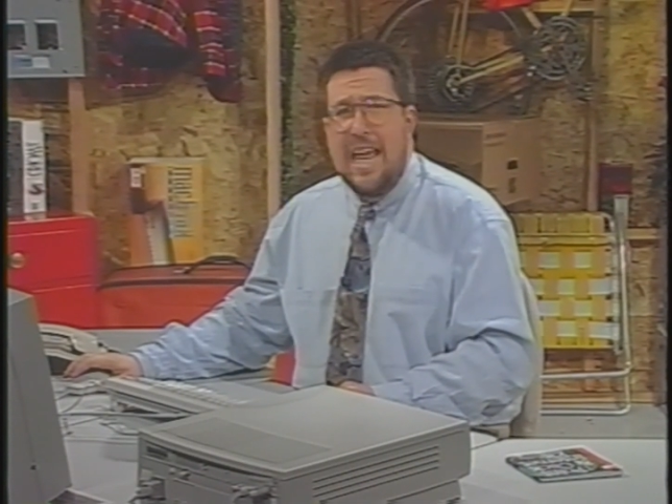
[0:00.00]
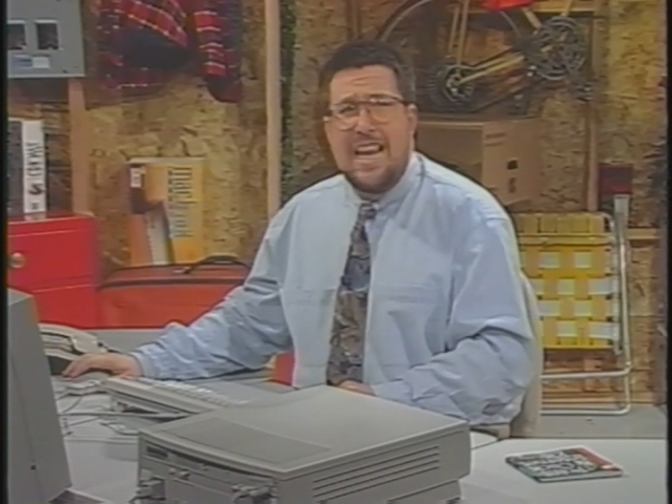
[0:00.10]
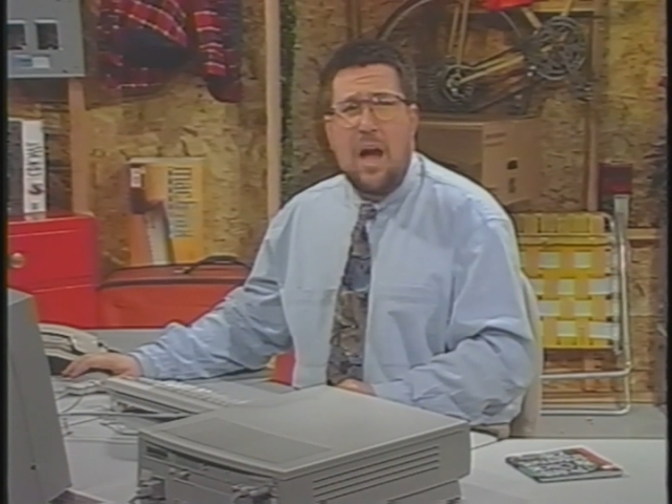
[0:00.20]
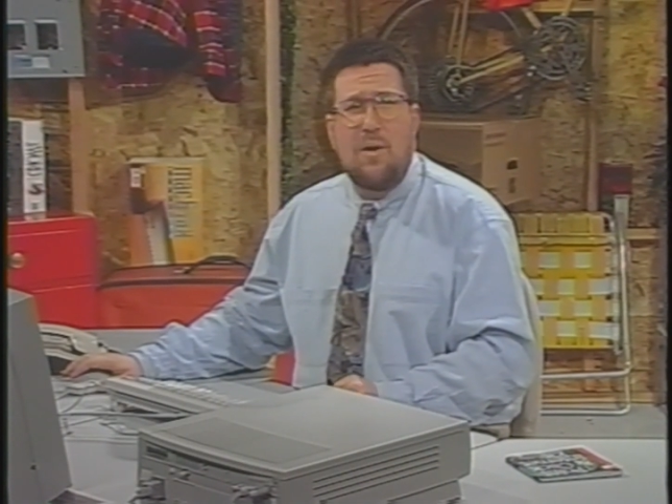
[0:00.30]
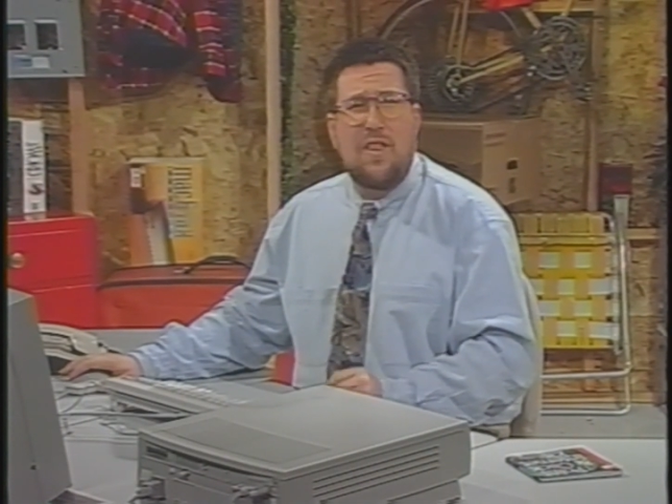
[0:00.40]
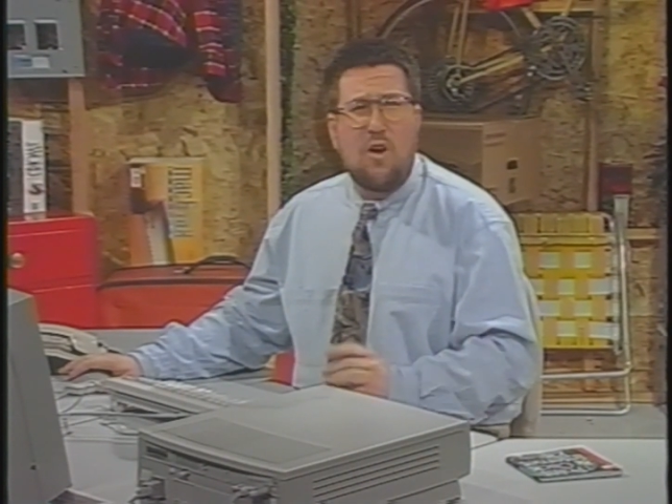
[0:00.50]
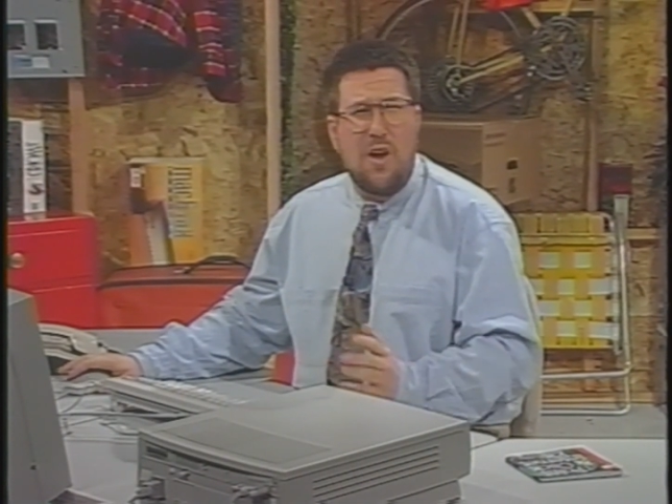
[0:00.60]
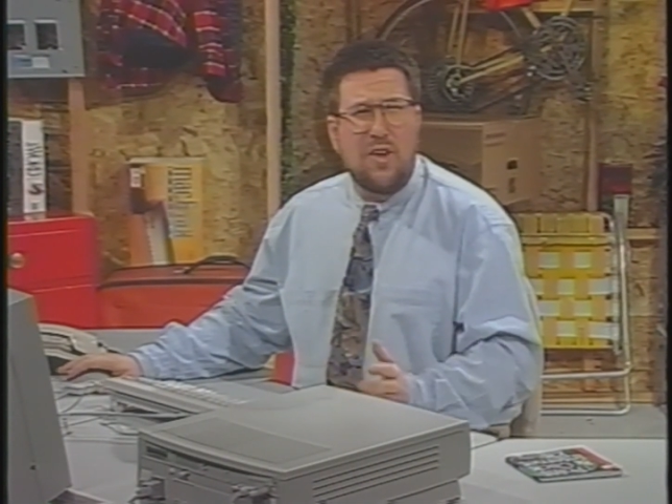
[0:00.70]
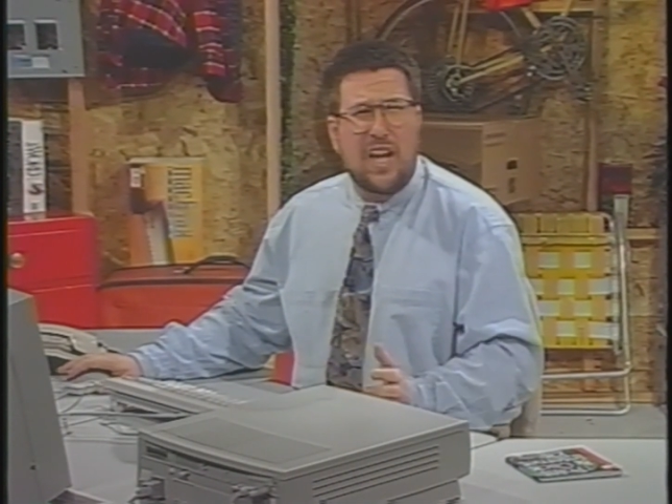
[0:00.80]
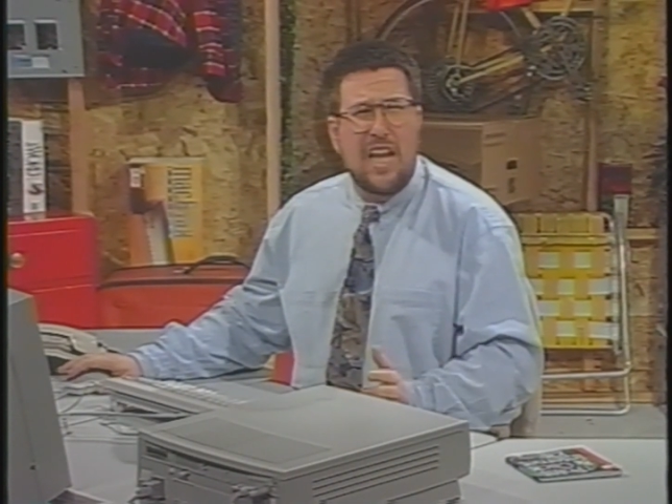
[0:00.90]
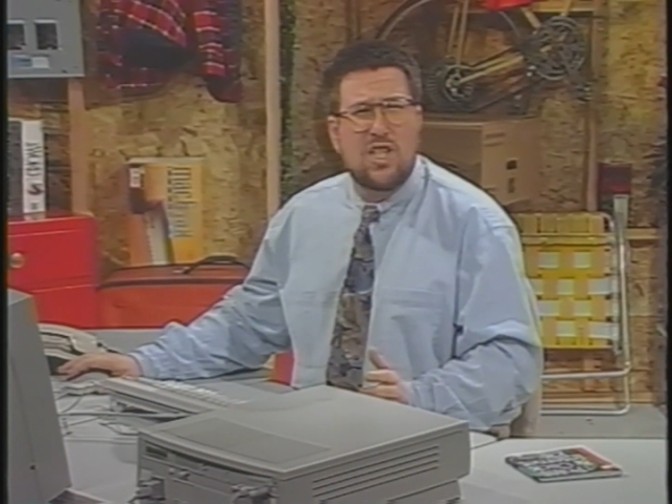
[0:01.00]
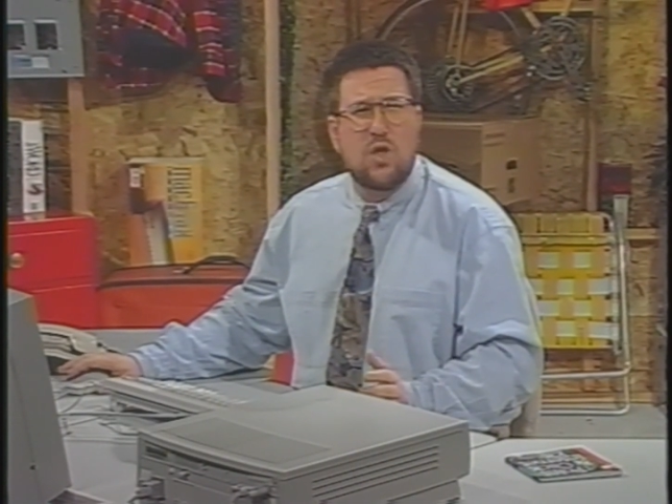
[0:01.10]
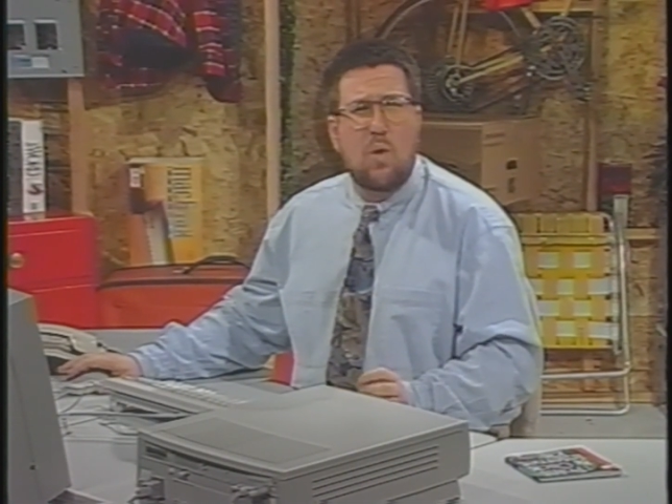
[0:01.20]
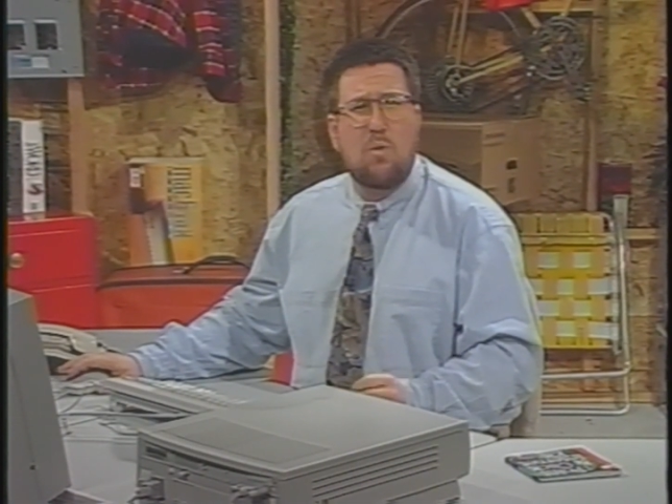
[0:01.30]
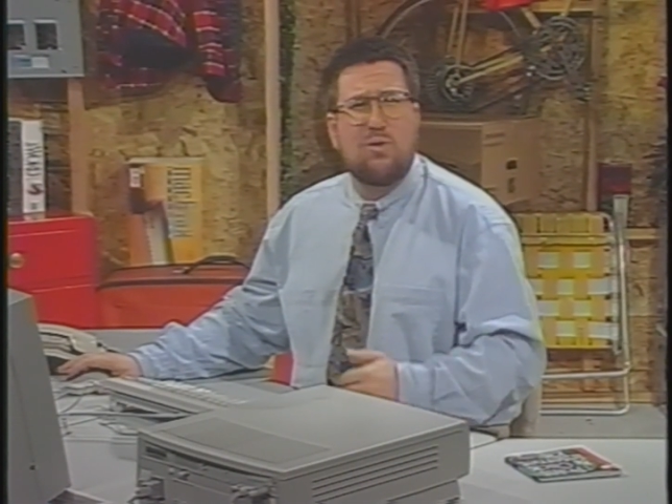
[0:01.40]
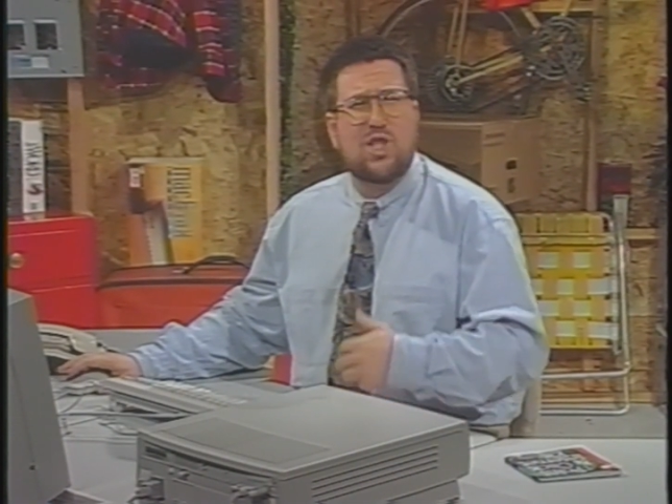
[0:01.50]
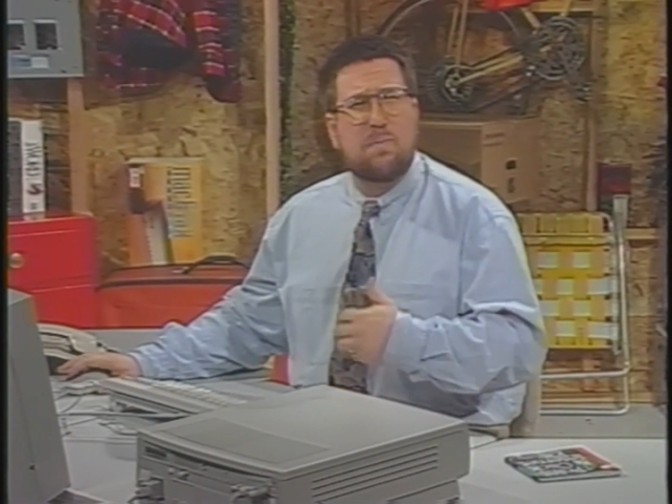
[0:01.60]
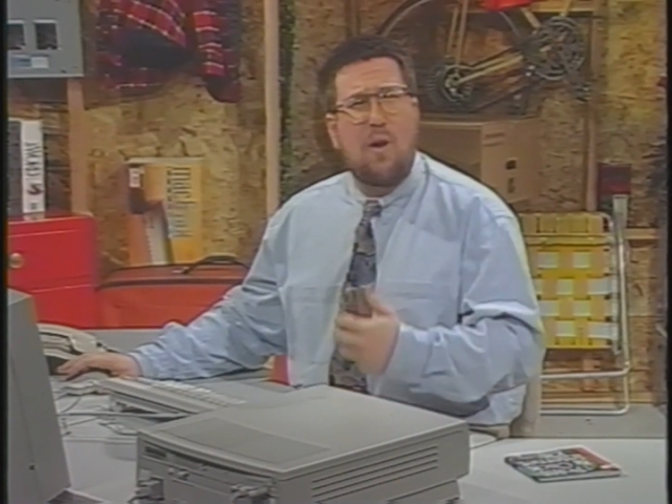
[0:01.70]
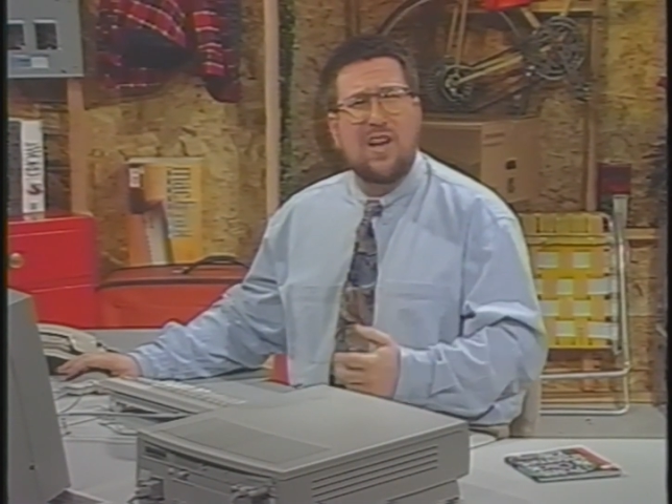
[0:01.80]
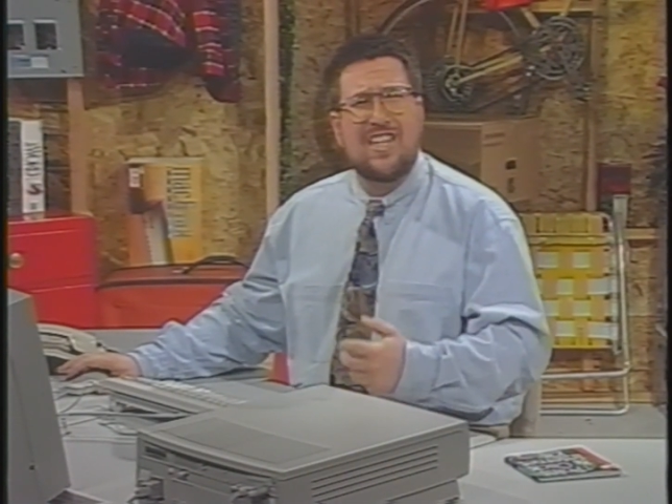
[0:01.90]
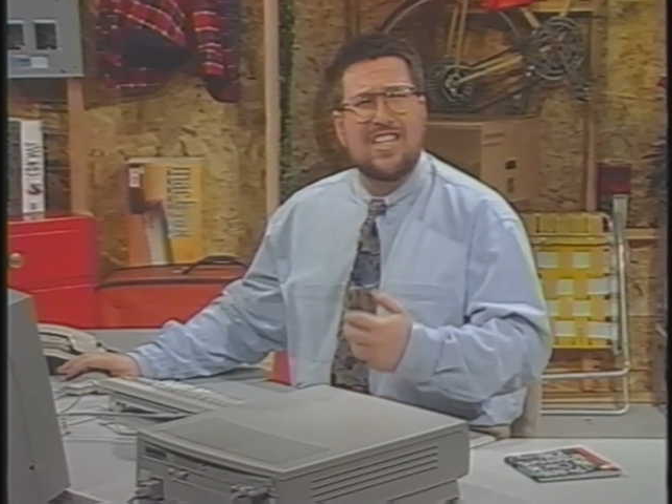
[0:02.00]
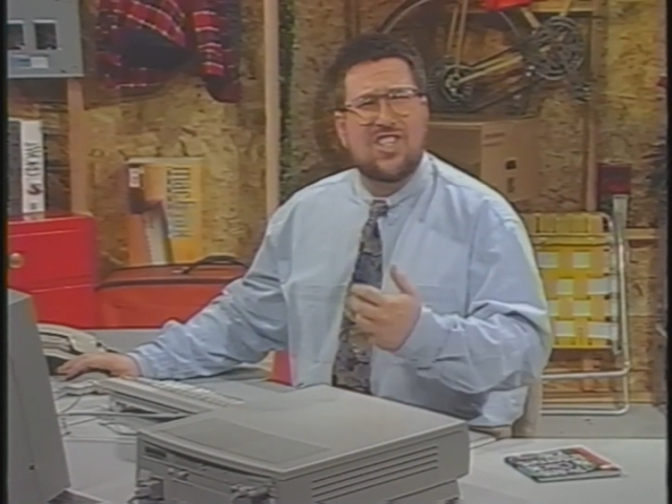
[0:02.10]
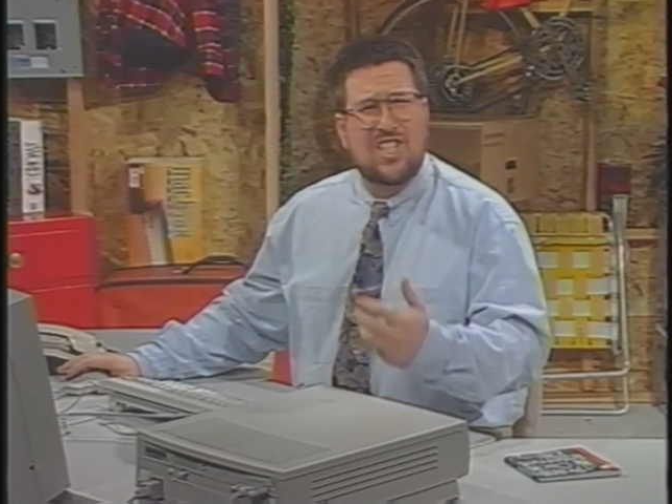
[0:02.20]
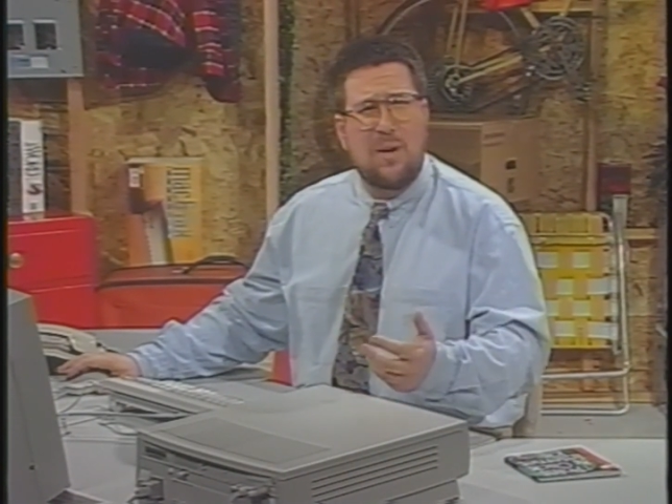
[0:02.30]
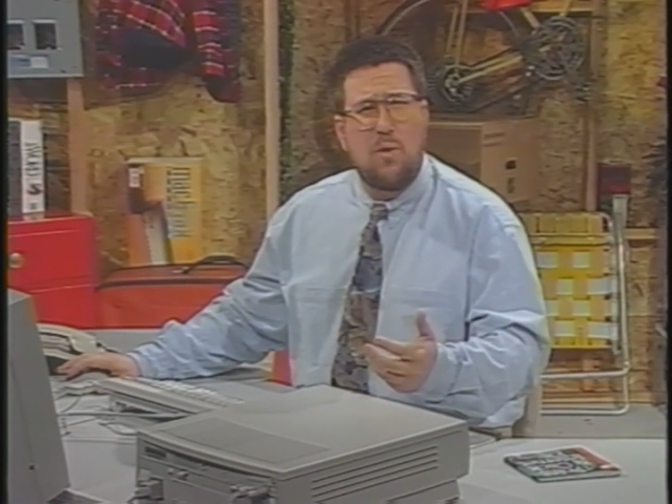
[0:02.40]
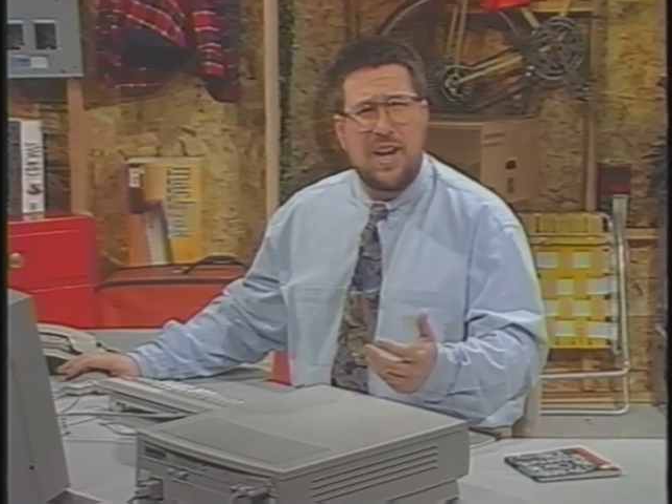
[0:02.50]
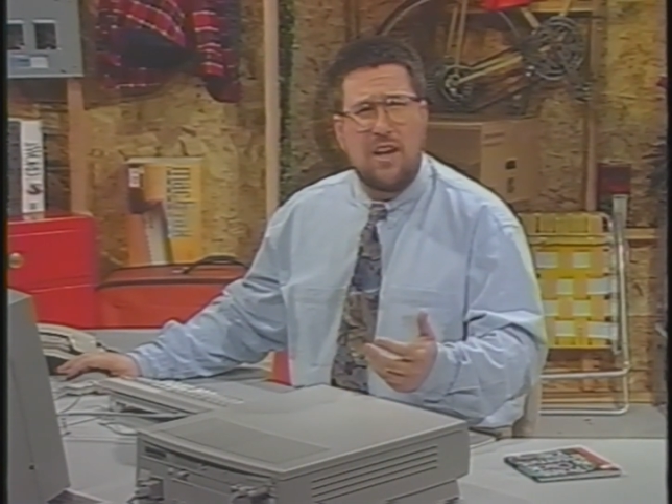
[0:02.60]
Now, and there are other cases where we're responding to someone